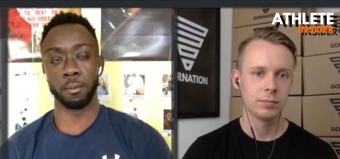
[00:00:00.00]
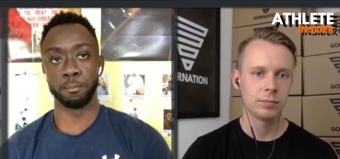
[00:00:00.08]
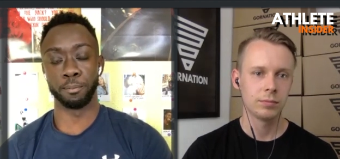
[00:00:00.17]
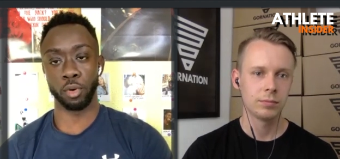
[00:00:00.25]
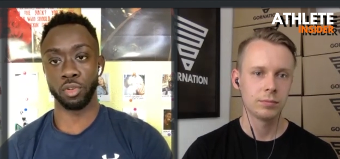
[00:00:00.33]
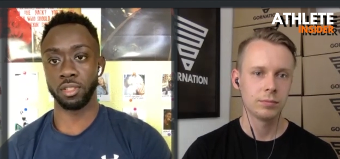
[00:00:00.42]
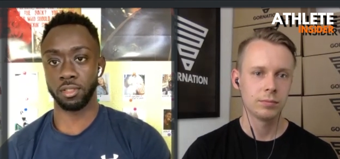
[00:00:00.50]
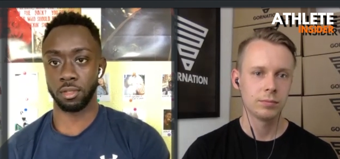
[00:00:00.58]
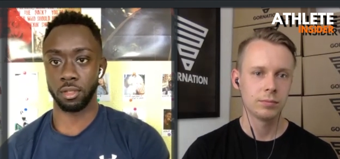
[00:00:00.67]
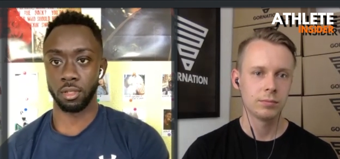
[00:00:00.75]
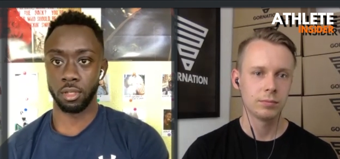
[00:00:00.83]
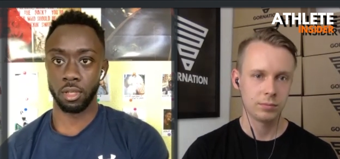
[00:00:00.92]
Speaker 1: projects
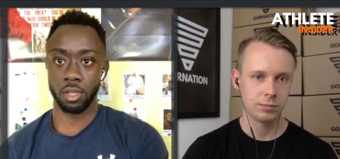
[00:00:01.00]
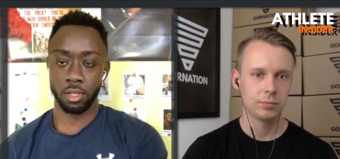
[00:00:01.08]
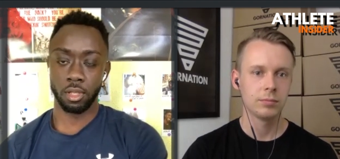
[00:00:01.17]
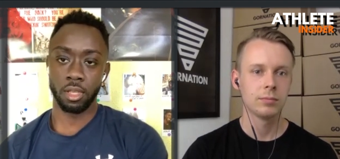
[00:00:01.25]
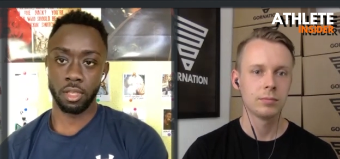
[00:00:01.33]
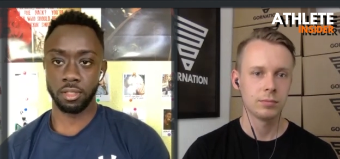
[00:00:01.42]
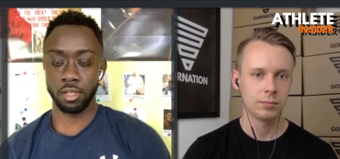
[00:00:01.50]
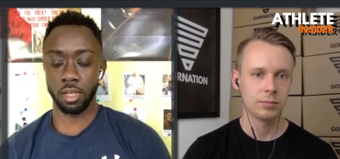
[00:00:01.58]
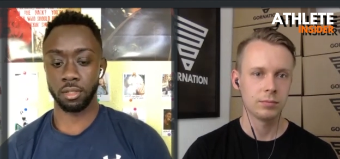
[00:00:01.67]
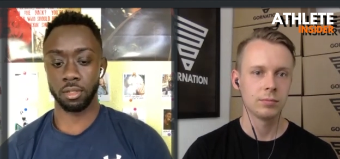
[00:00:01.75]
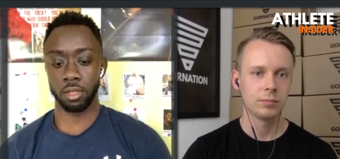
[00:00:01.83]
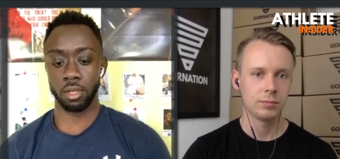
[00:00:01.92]
inside
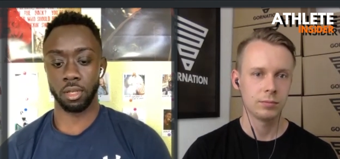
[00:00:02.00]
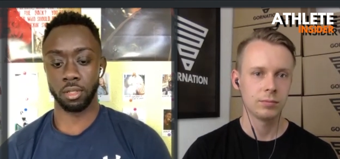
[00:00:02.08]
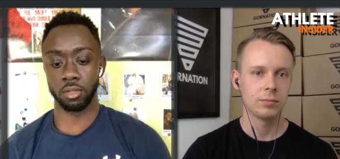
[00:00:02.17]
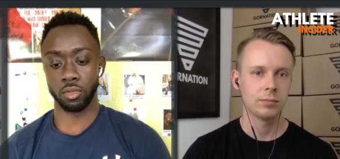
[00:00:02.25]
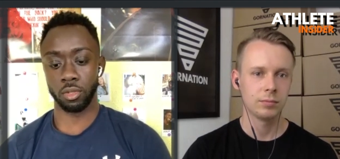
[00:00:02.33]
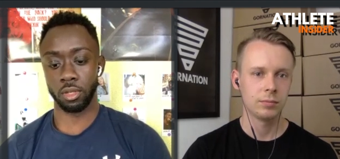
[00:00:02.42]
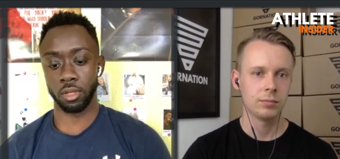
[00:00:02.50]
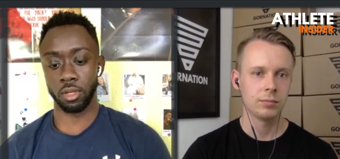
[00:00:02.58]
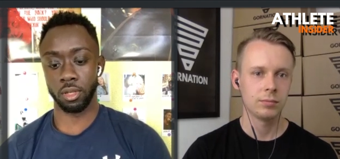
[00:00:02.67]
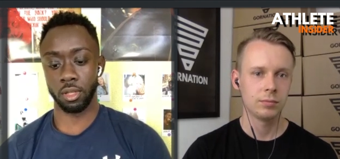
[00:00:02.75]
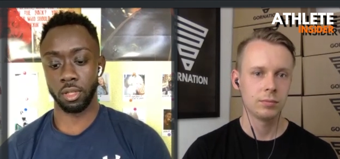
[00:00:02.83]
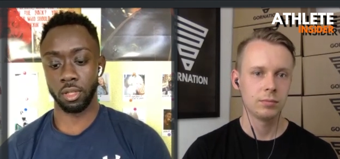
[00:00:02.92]
uh, to,
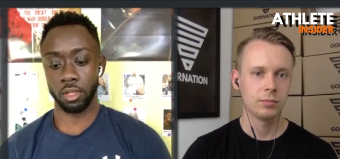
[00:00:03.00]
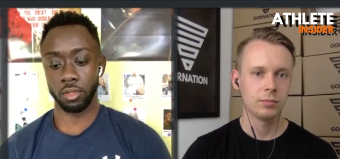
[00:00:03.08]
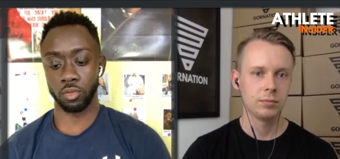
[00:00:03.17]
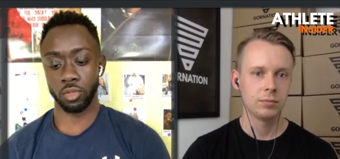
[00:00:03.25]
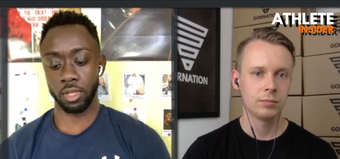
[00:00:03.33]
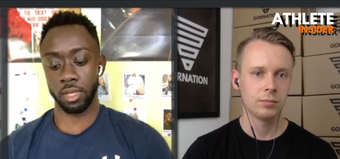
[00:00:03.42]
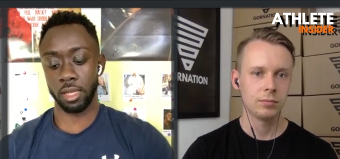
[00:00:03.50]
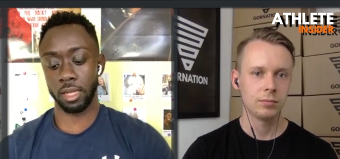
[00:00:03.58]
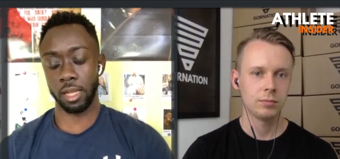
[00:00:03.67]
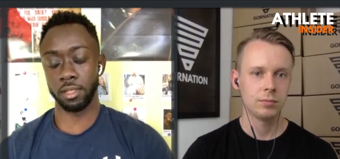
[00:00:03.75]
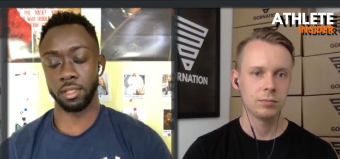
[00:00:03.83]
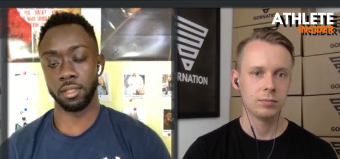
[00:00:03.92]
to the
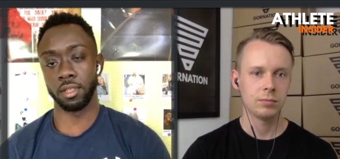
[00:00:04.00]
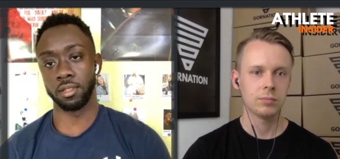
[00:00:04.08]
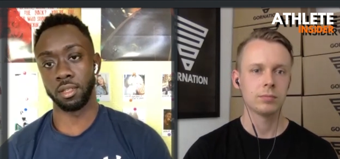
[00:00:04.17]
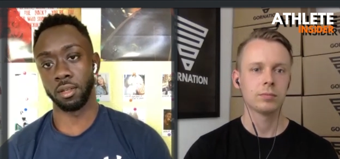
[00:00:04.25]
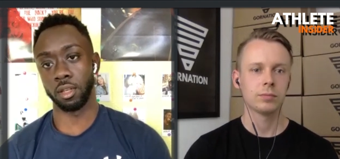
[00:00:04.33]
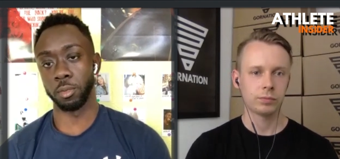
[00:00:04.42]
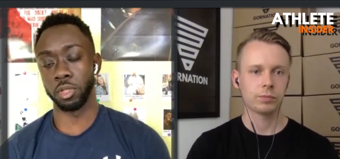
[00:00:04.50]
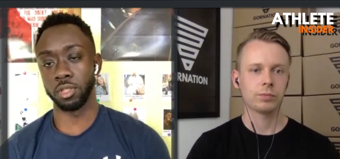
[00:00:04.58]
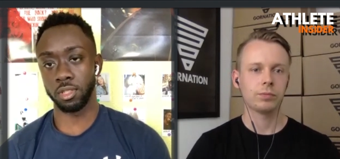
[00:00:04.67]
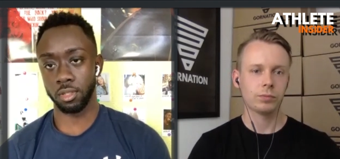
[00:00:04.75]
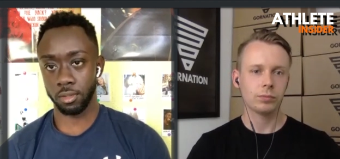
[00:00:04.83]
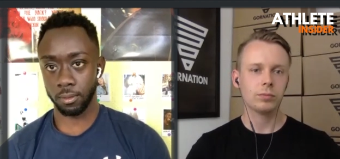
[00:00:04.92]
calisthenics uh, community.
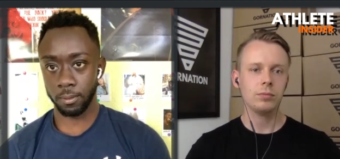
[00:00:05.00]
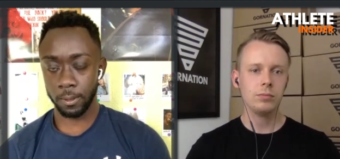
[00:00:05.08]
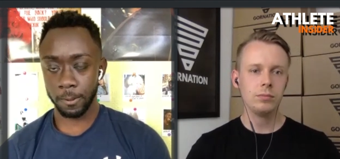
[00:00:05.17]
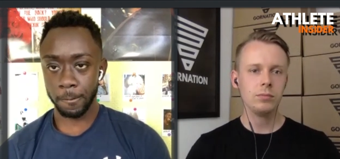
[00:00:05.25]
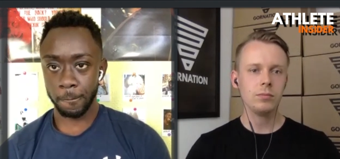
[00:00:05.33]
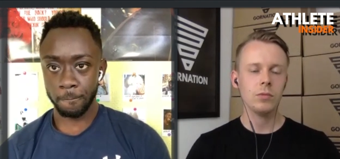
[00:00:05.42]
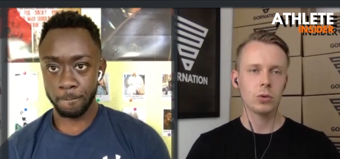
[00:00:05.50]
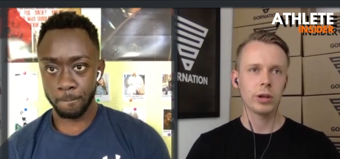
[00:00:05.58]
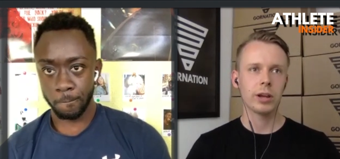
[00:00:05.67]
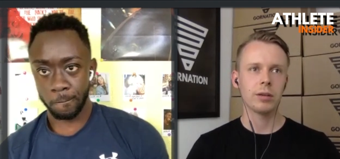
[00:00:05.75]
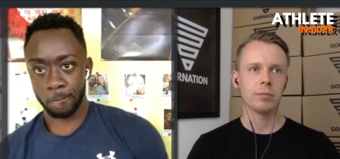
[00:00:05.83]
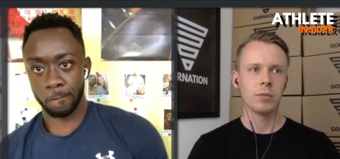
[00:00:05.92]

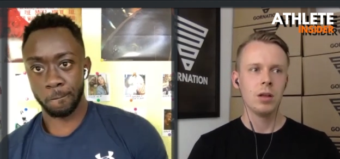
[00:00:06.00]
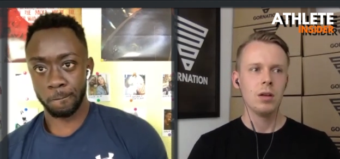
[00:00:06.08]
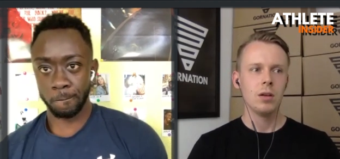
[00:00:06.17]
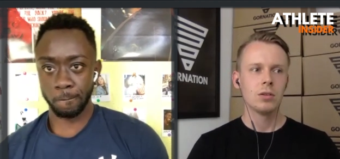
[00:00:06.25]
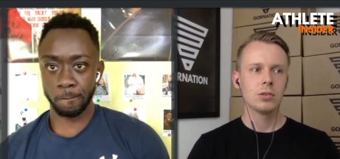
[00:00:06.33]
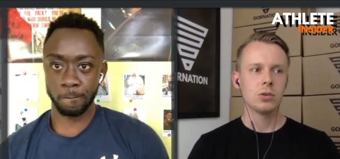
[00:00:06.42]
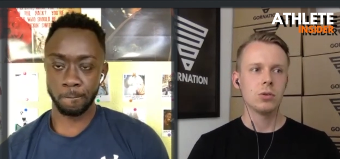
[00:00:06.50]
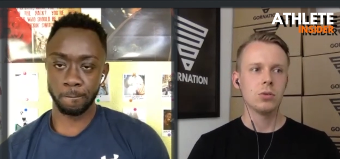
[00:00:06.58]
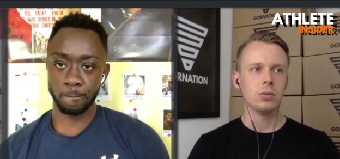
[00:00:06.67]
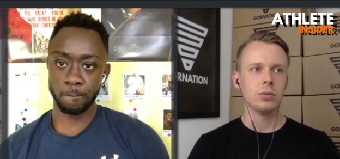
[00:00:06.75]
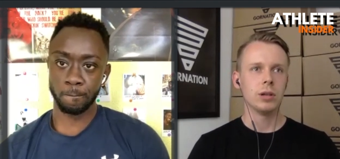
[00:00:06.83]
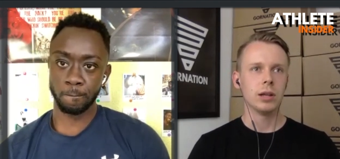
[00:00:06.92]
Speaker 2: Okay, so
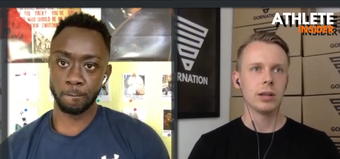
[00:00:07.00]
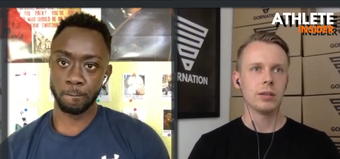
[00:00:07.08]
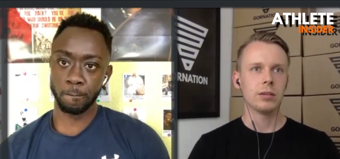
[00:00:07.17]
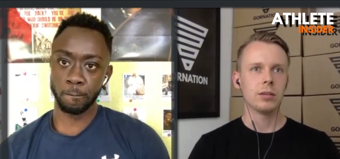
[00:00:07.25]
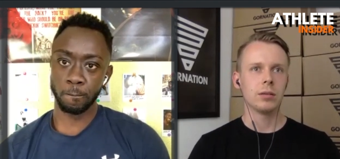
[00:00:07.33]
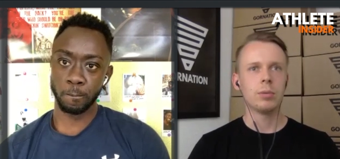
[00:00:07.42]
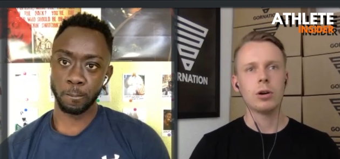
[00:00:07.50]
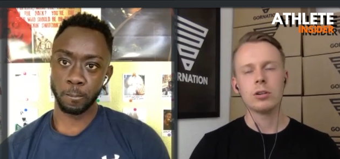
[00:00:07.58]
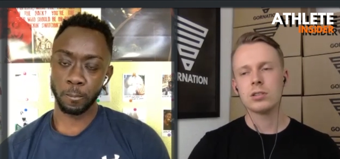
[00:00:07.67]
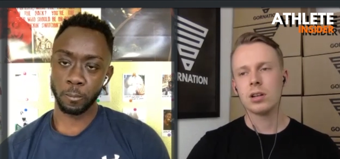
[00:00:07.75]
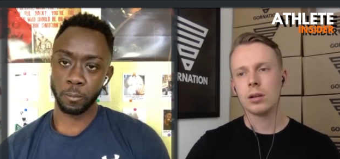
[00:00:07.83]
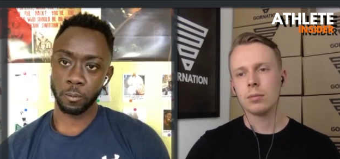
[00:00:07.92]
like uh, part
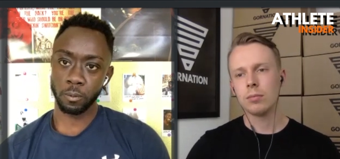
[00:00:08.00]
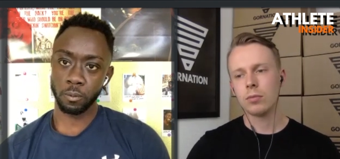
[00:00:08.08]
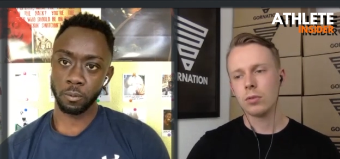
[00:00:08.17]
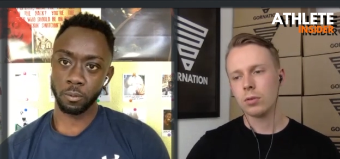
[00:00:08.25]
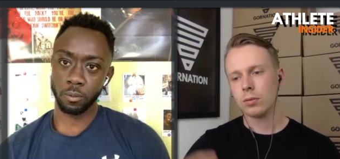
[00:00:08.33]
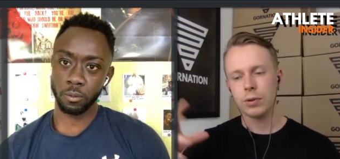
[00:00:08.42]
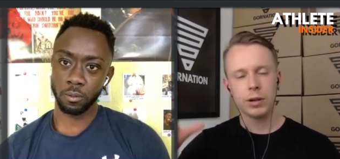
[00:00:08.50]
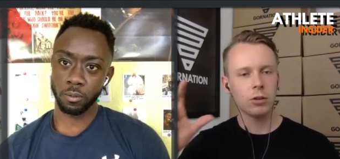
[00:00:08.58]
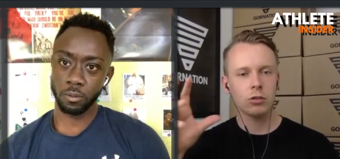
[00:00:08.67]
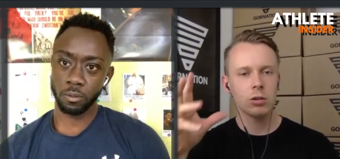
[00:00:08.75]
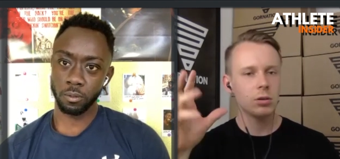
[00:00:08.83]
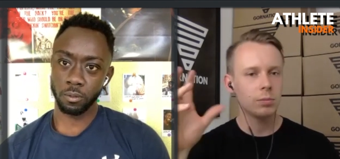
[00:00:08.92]
time the
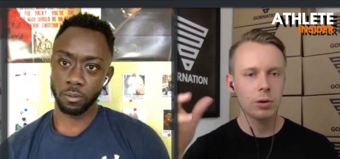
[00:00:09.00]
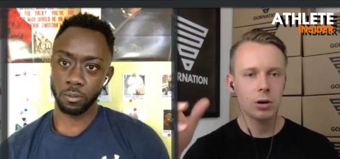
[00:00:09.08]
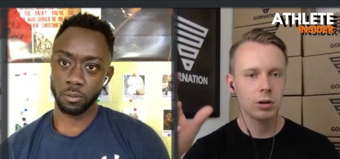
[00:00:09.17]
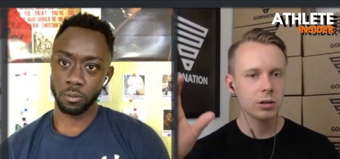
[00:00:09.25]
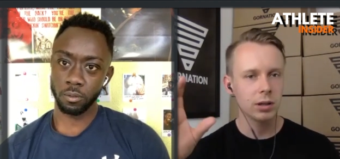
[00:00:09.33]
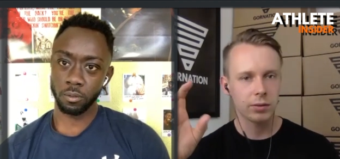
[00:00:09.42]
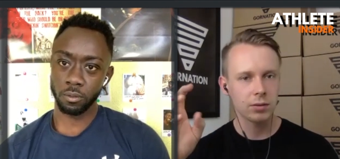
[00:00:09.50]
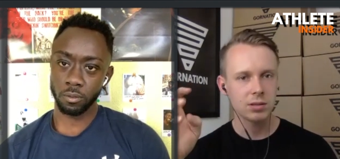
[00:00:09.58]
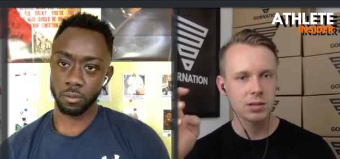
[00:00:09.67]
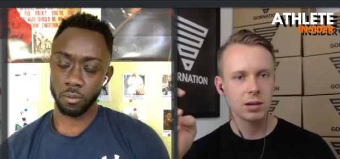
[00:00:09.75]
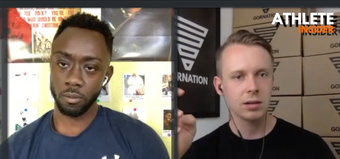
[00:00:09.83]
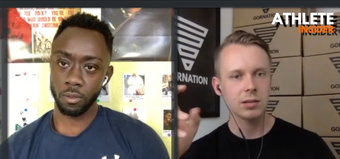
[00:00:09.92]
financial part, like the
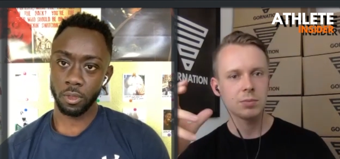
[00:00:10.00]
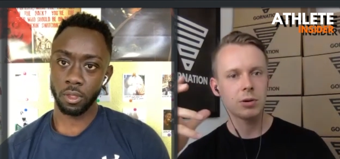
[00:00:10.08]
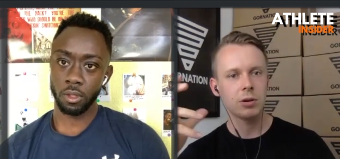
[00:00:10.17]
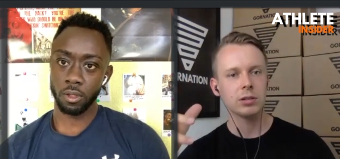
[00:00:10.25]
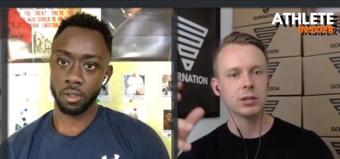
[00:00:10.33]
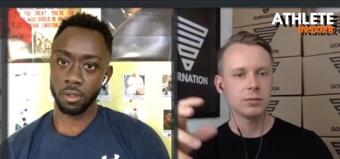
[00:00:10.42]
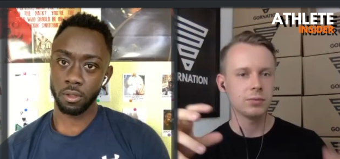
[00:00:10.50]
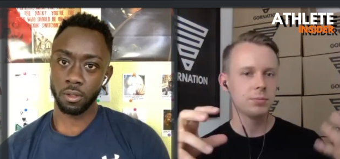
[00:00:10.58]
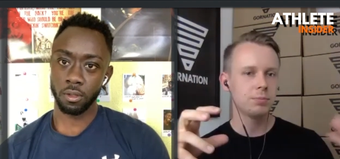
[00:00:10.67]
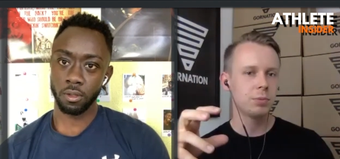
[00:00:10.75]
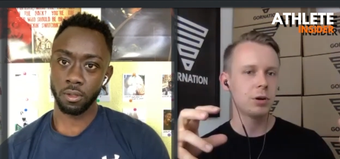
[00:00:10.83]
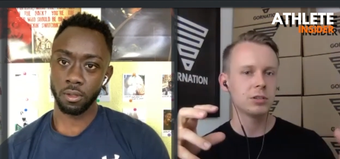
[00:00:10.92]
studies part, and
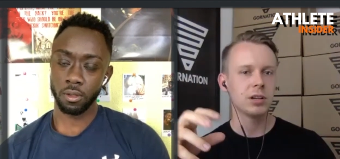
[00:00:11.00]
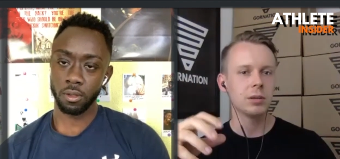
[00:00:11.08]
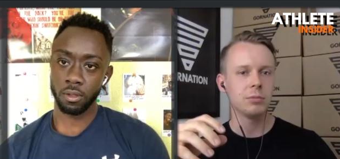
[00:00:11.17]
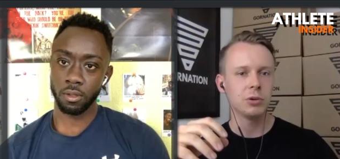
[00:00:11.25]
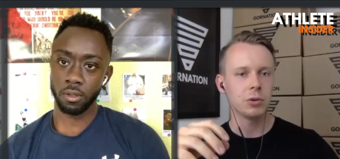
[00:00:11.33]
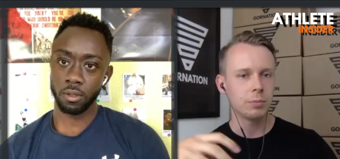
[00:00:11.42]
part time your